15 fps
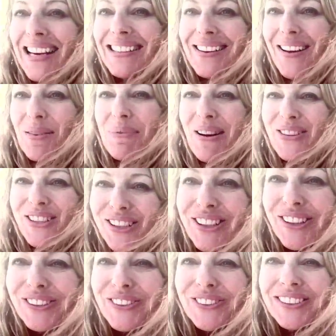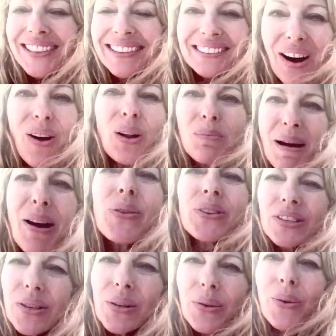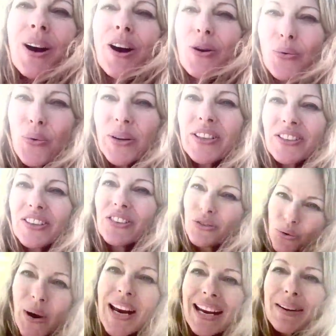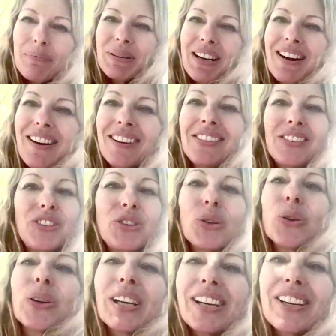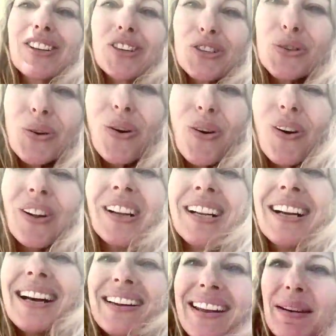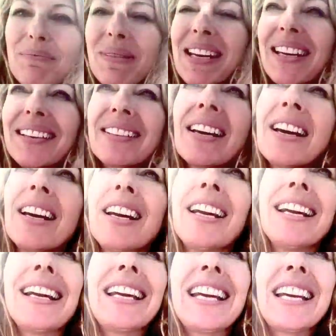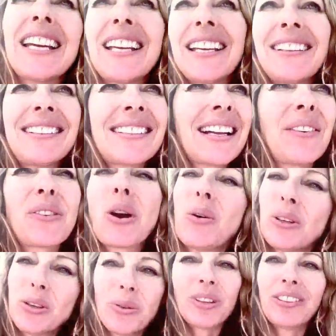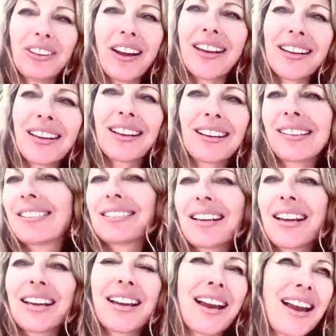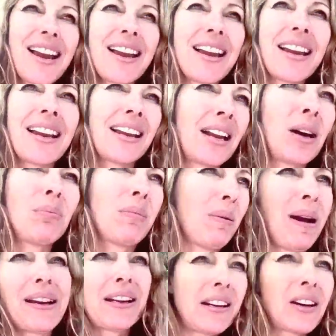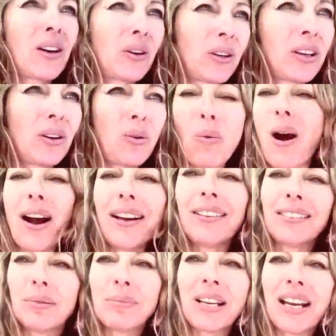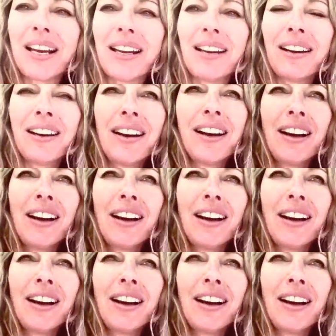it's all about you. It's all about you, which is great because you're in control. That means instead of going to a psychic and saying, "Hey, um, am I going to go to Hawaii someday?"